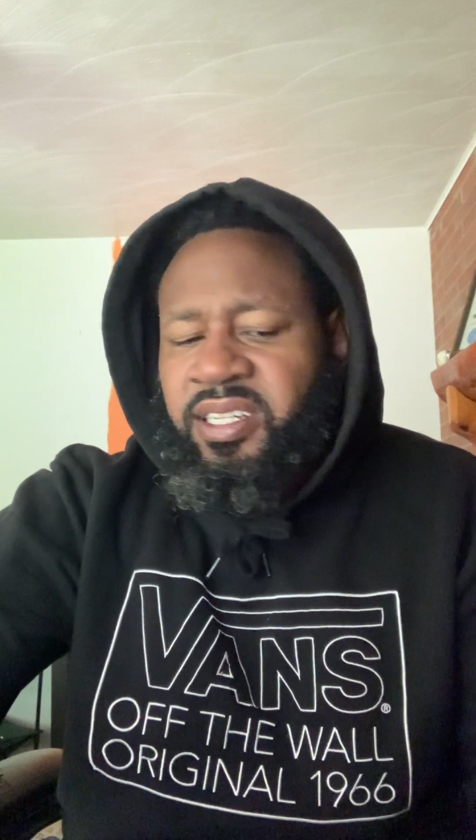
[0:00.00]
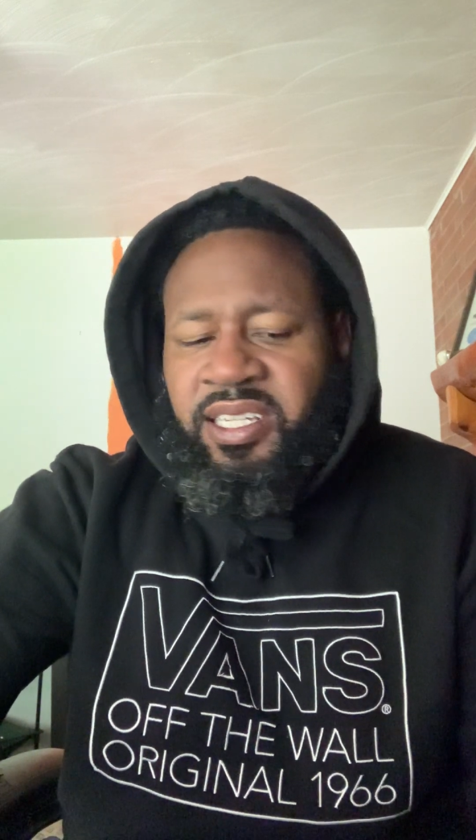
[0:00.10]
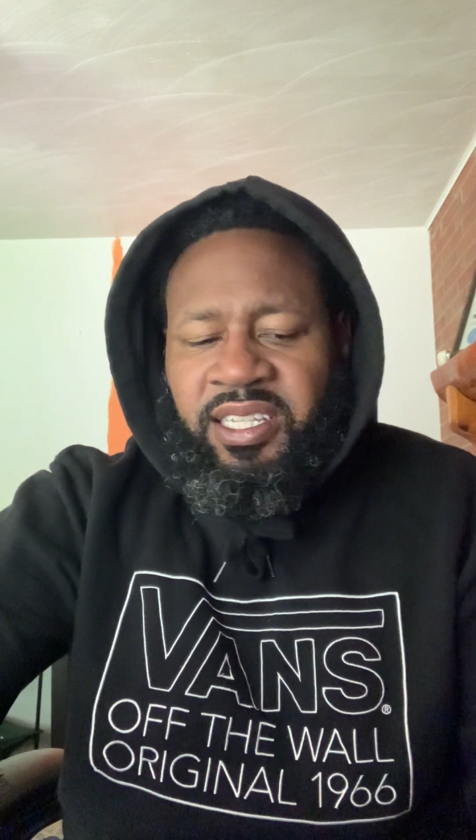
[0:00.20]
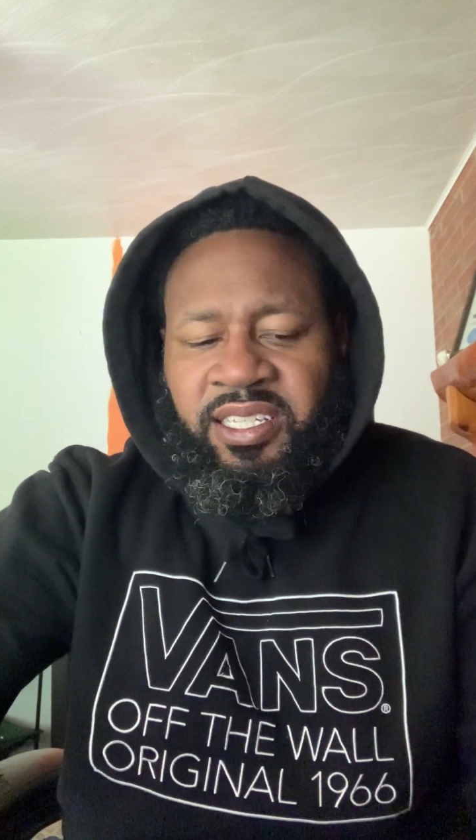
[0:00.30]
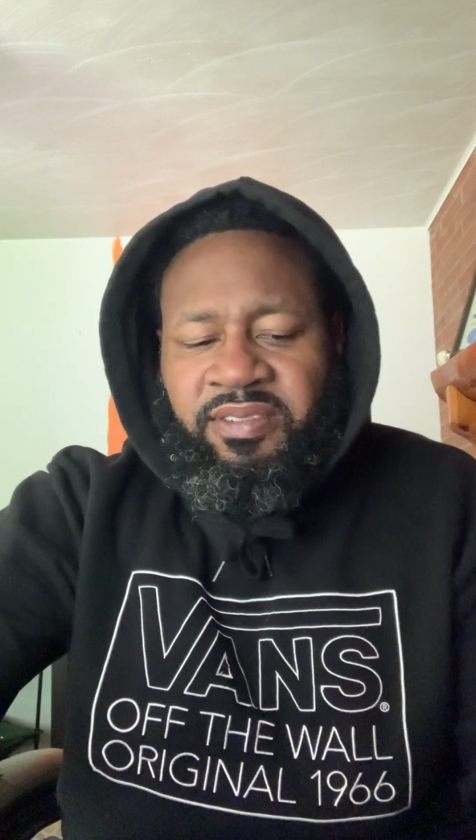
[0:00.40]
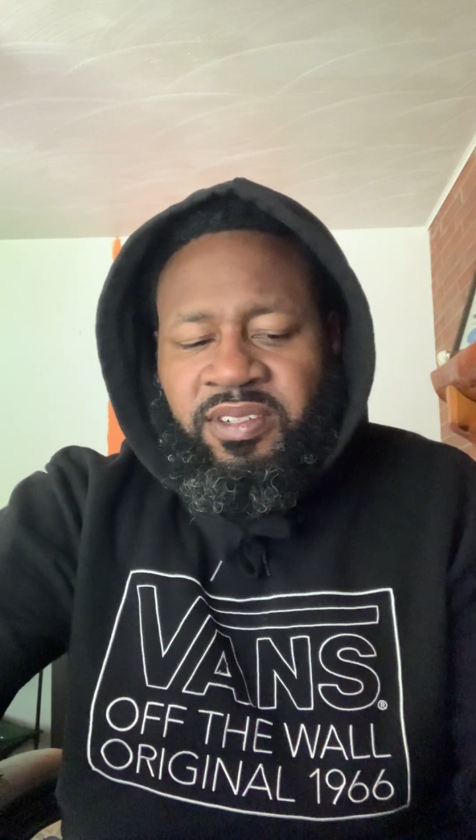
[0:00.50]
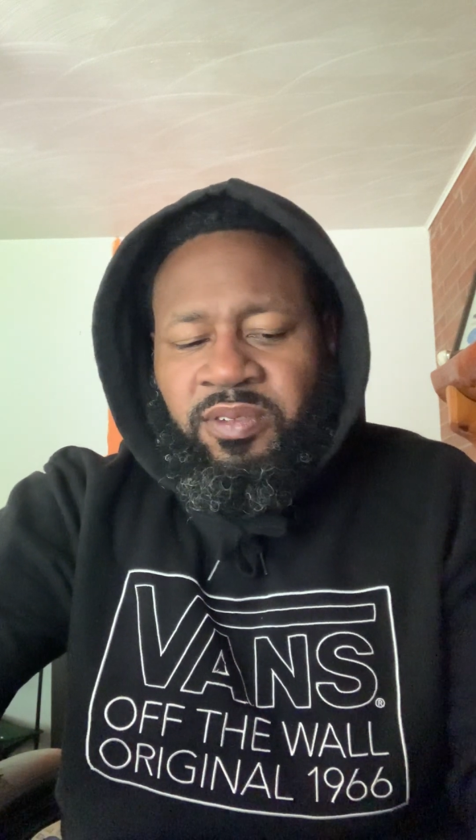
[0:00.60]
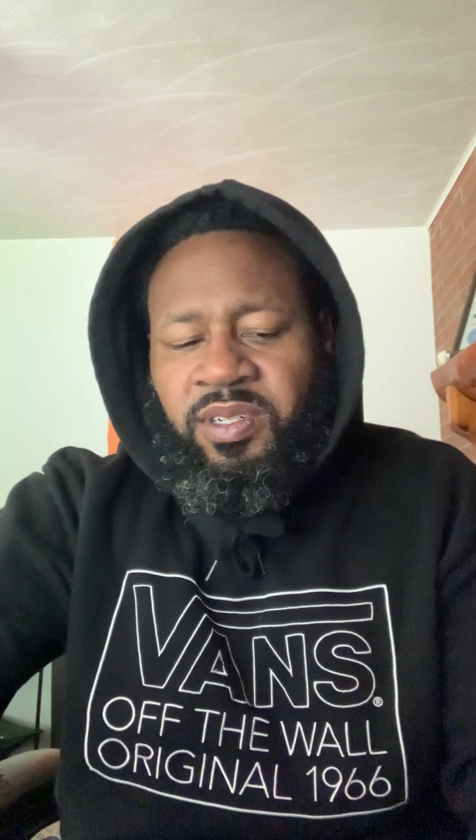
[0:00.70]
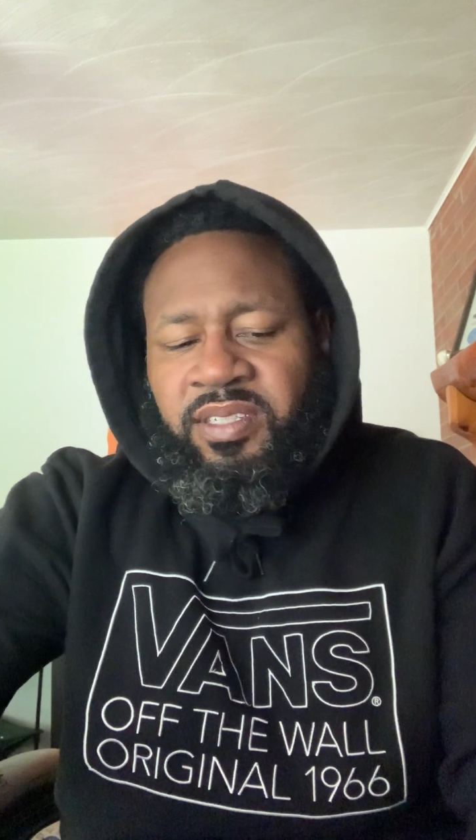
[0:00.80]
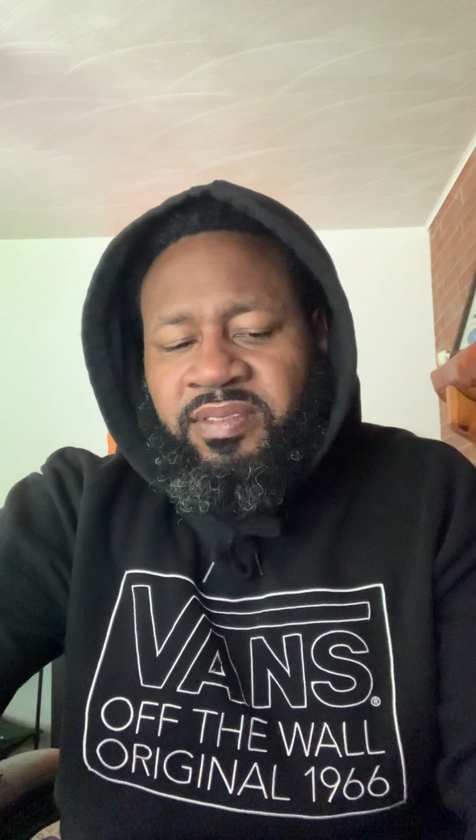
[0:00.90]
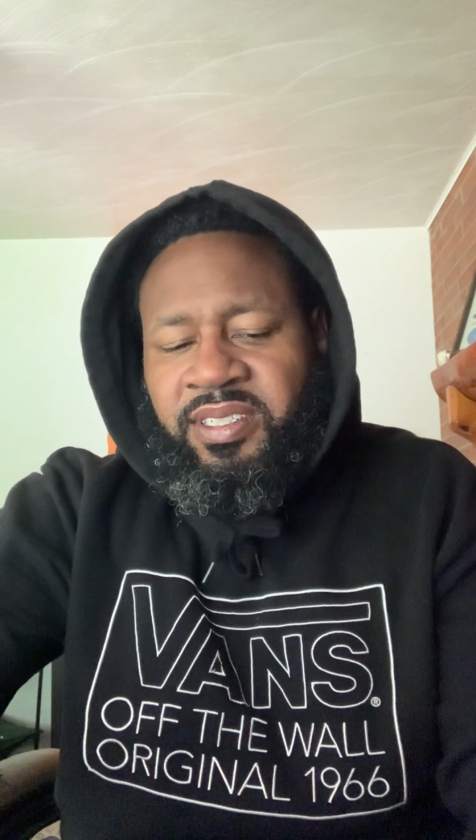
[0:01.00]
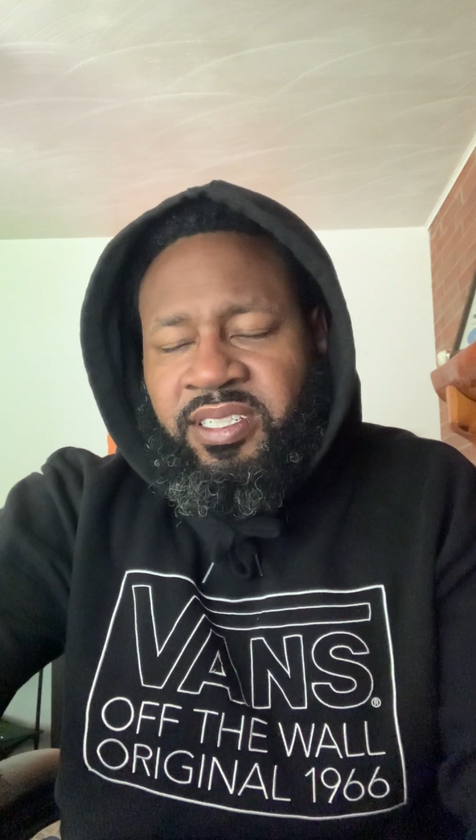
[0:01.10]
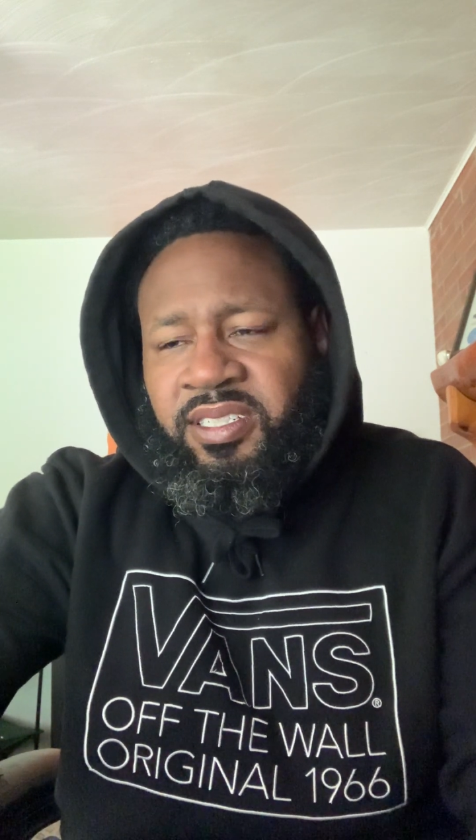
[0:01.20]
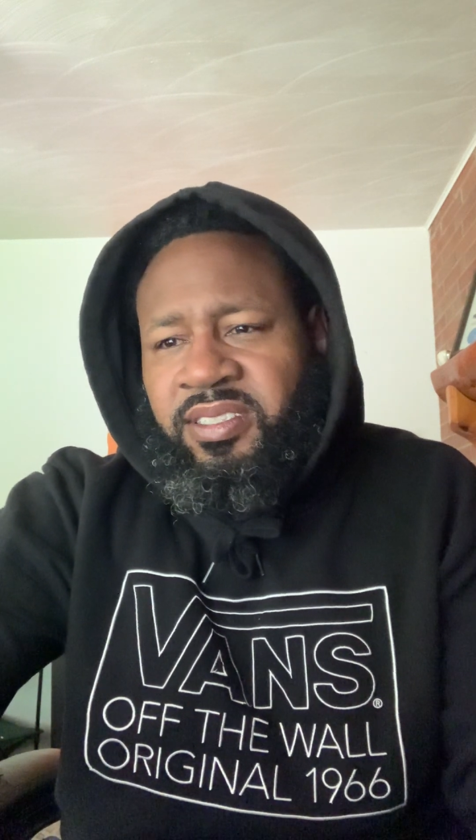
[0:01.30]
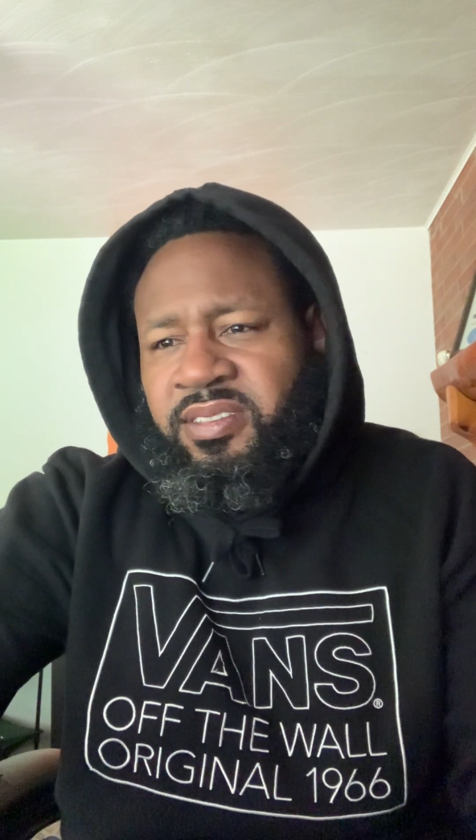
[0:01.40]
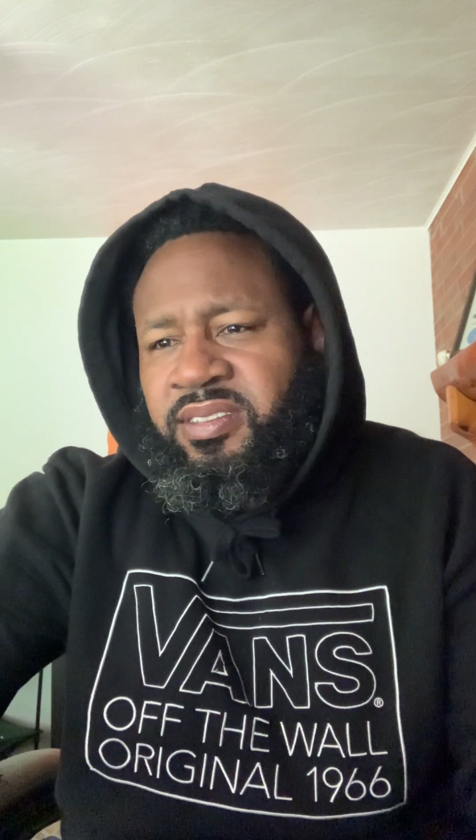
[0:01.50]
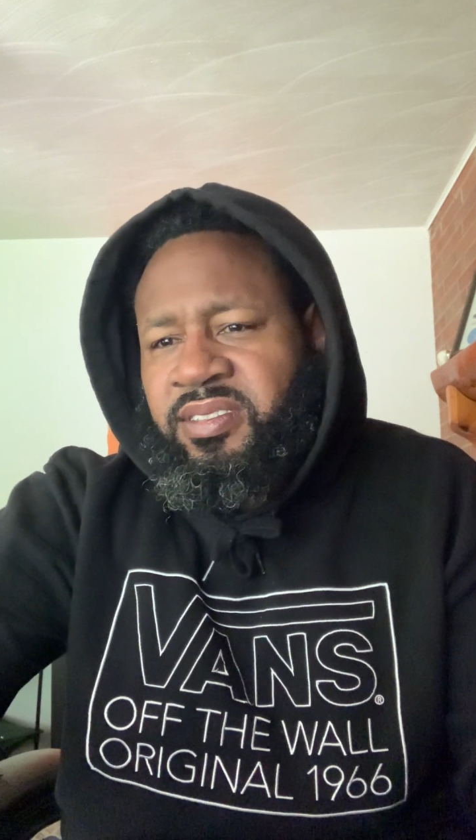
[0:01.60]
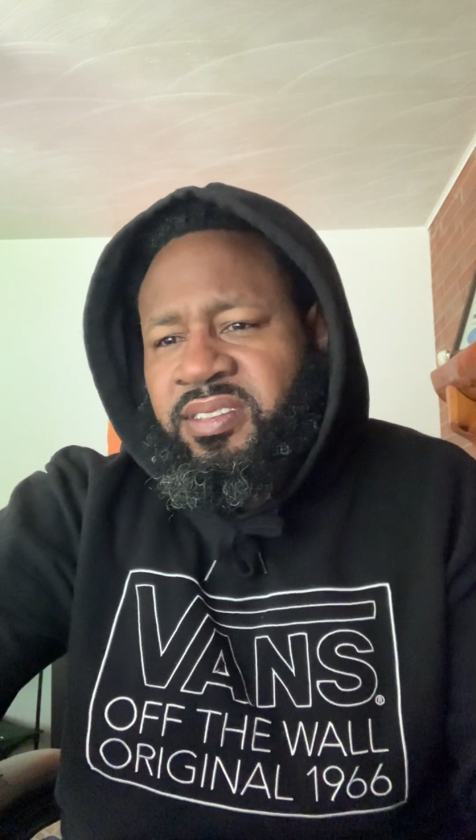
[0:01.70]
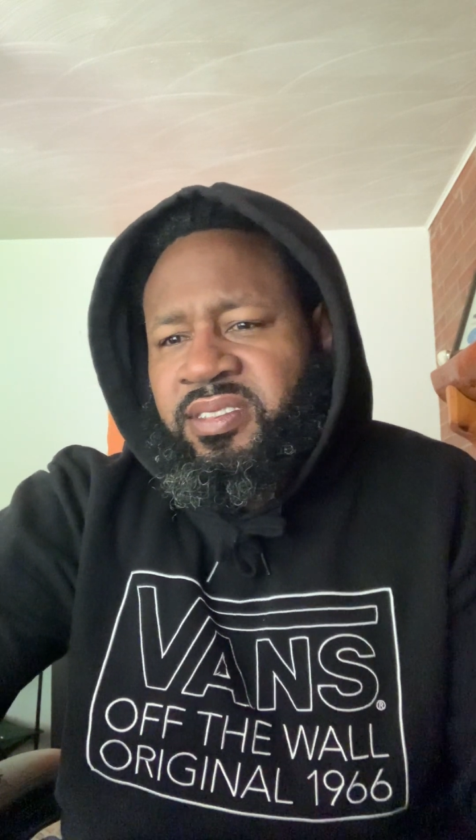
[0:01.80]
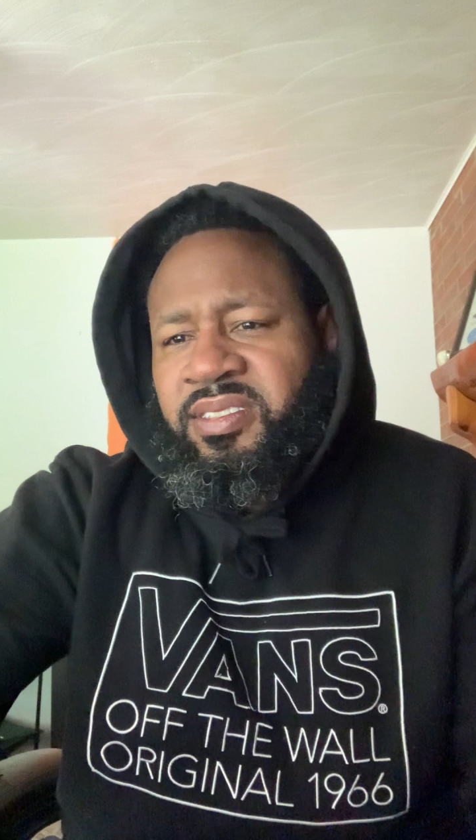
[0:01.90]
and leave their wealth to others.